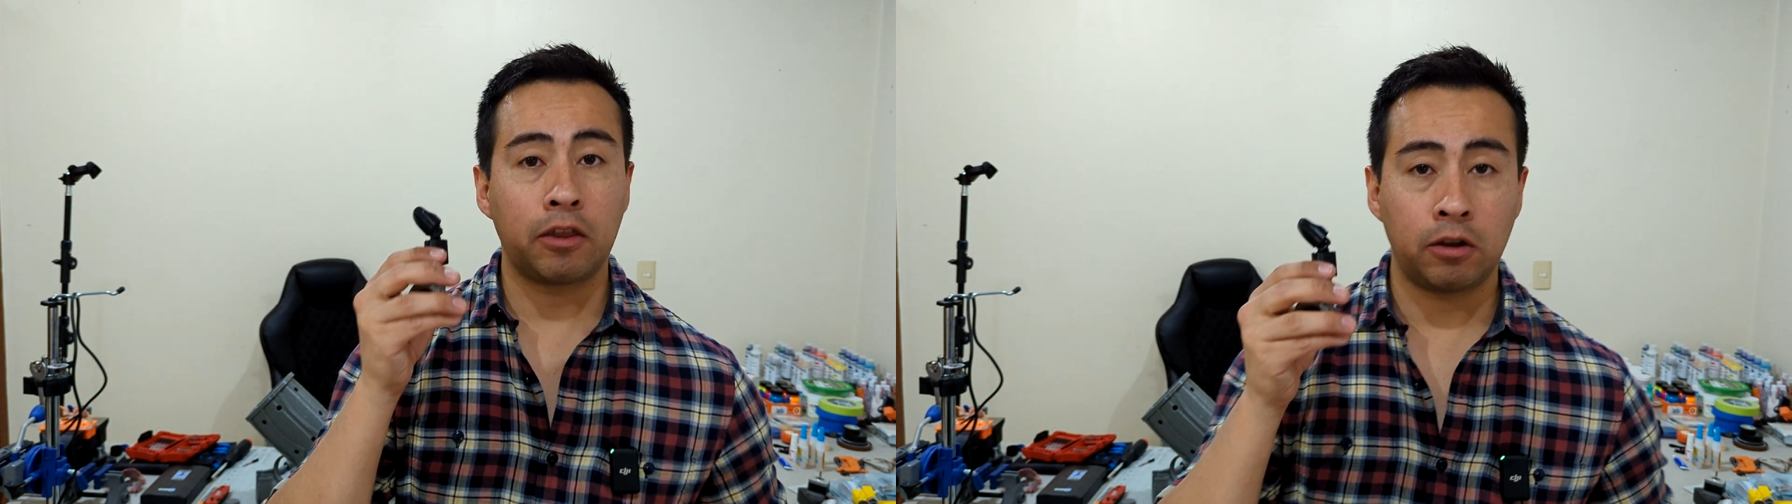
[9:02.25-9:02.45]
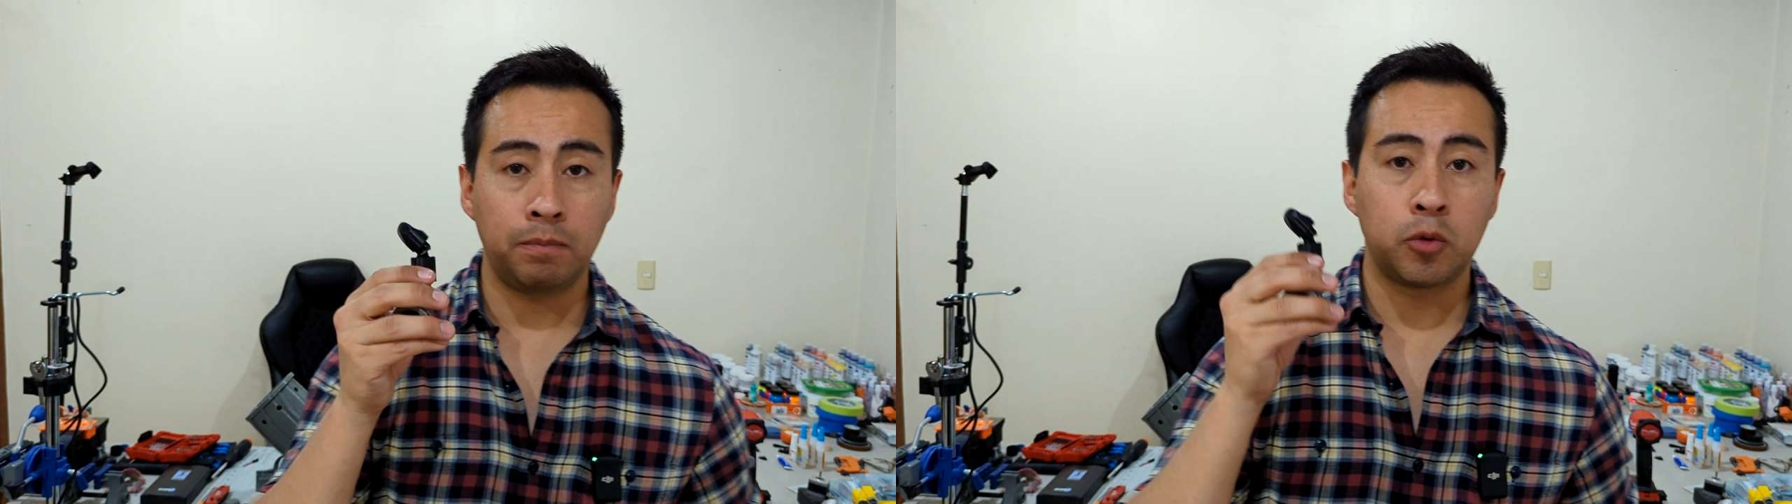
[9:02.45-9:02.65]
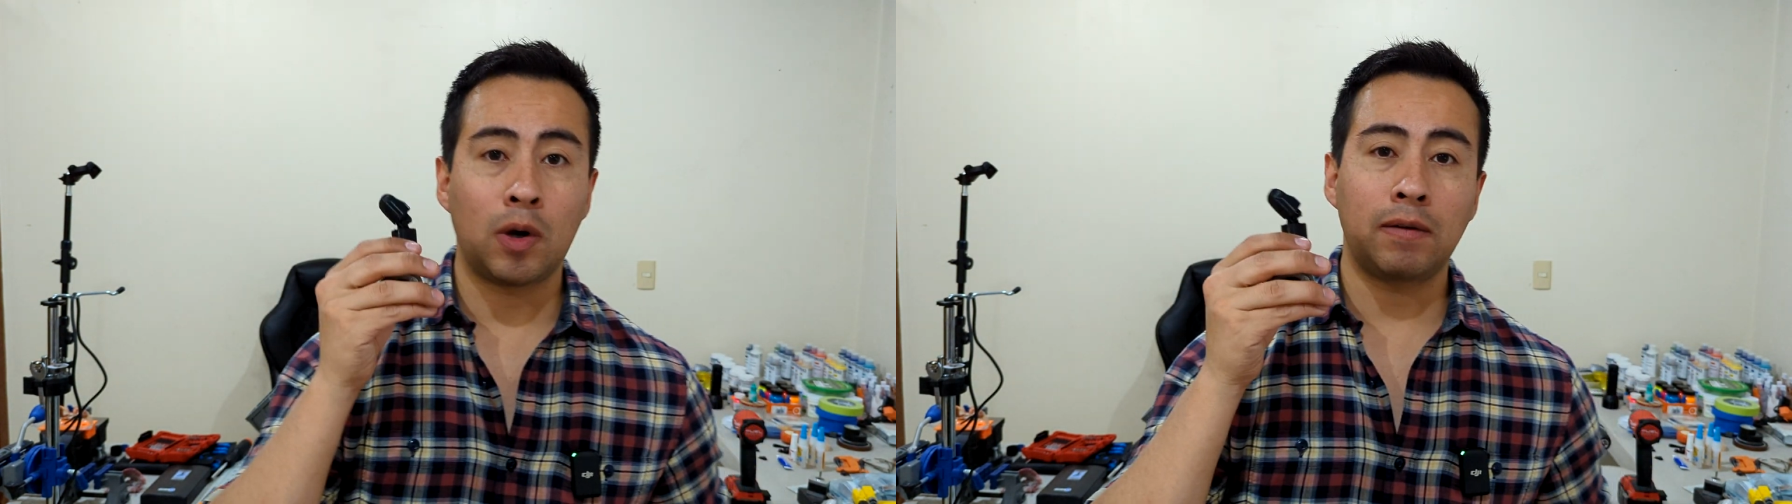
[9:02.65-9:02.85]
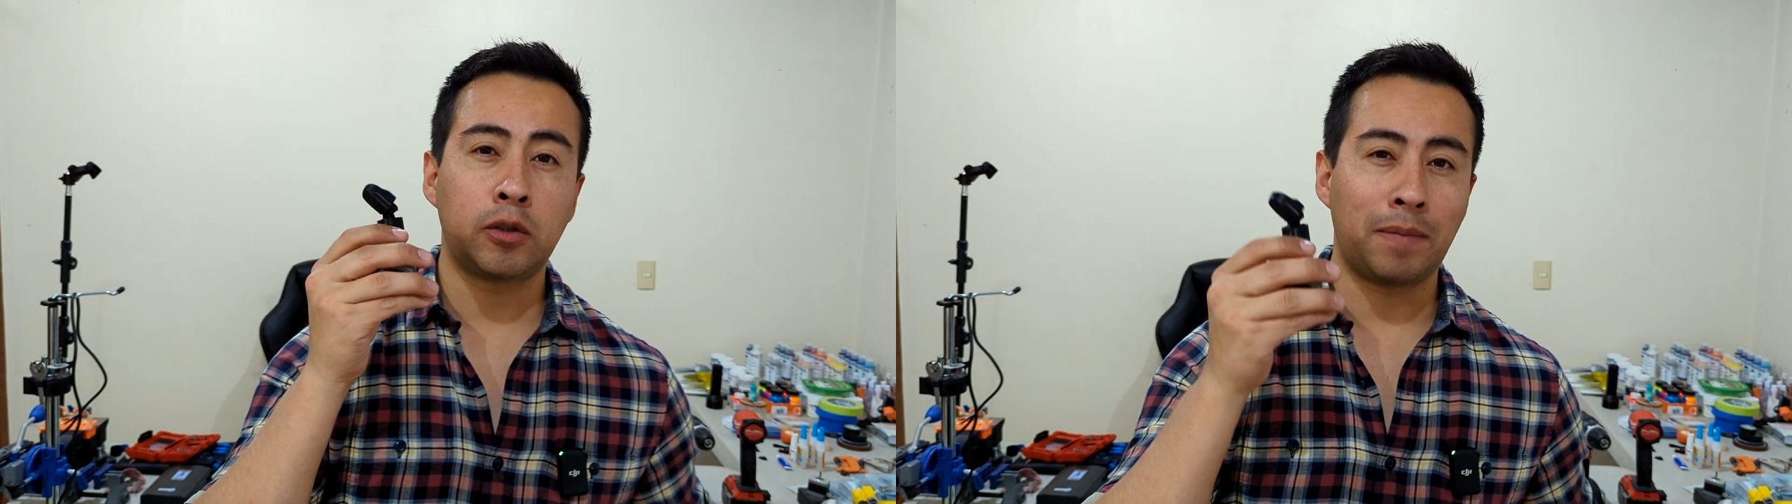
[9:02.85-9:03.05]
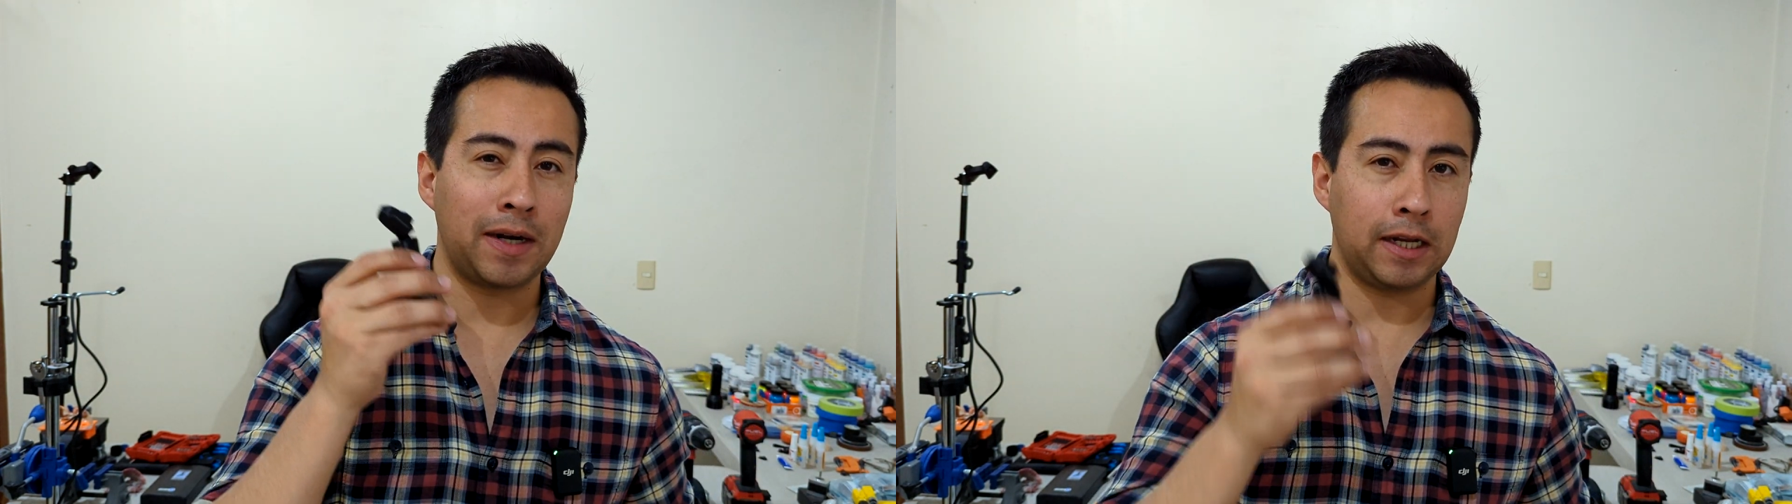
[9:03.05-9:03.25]
the thumb to have
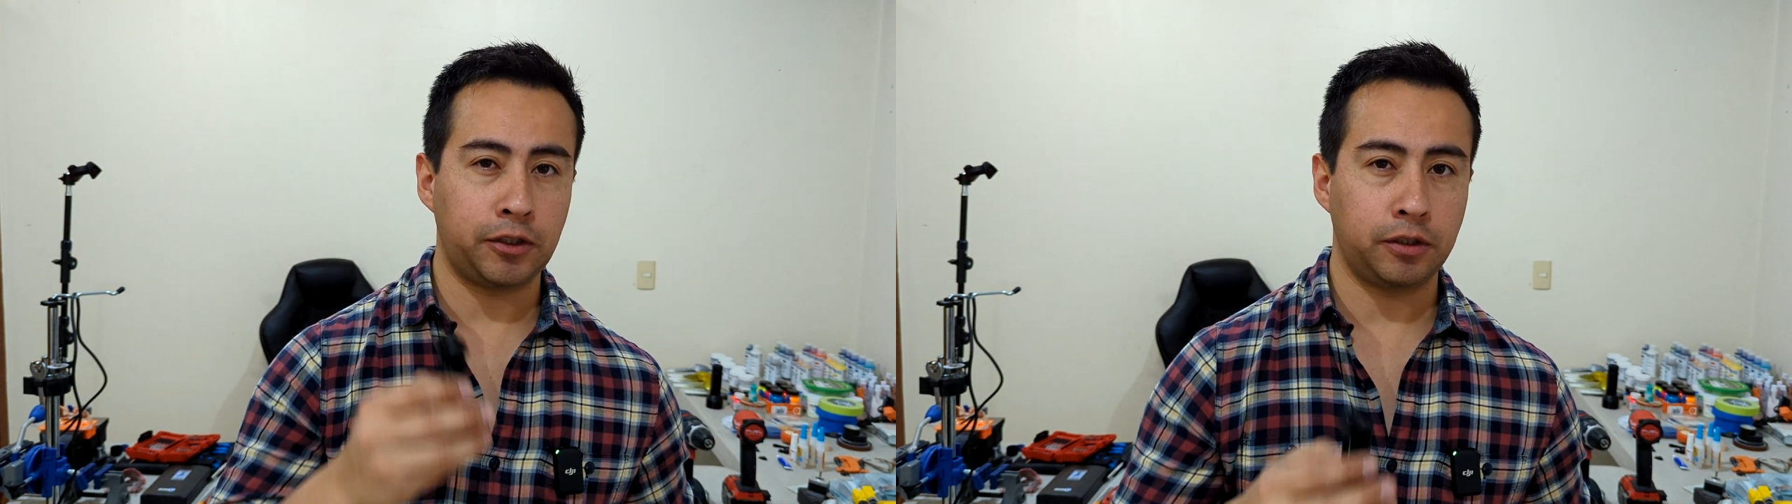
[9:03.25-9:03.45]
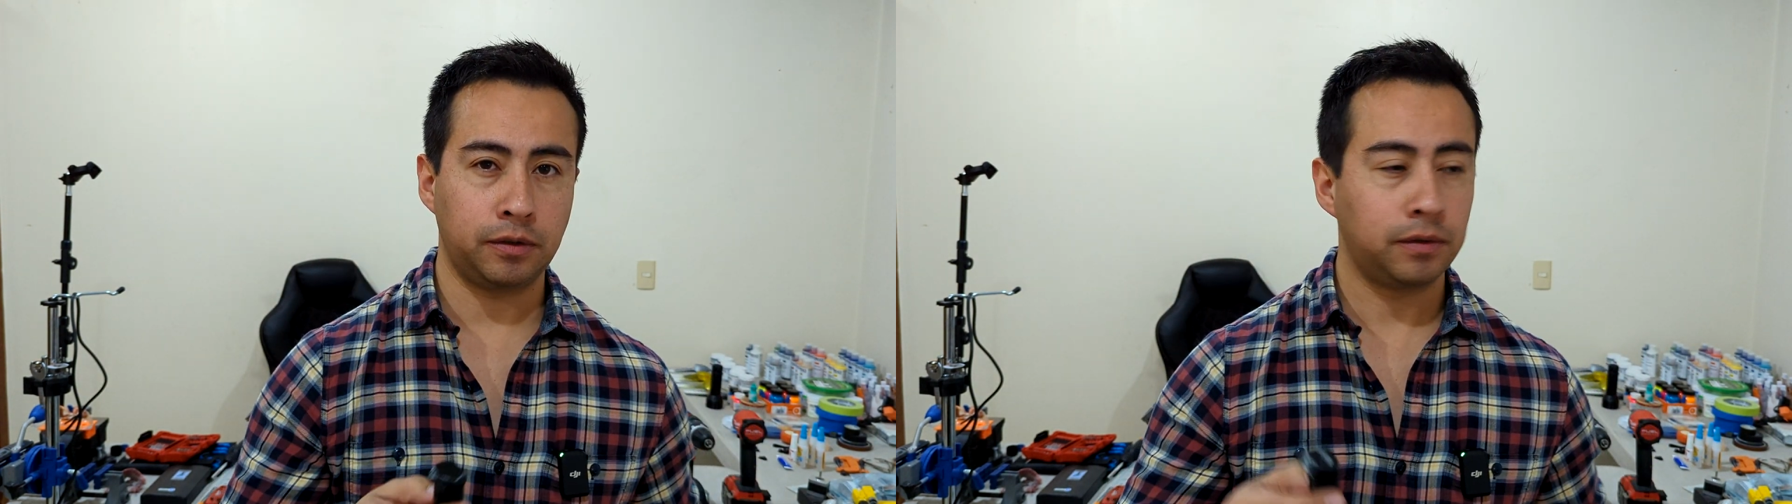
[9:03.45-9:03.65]
some variation,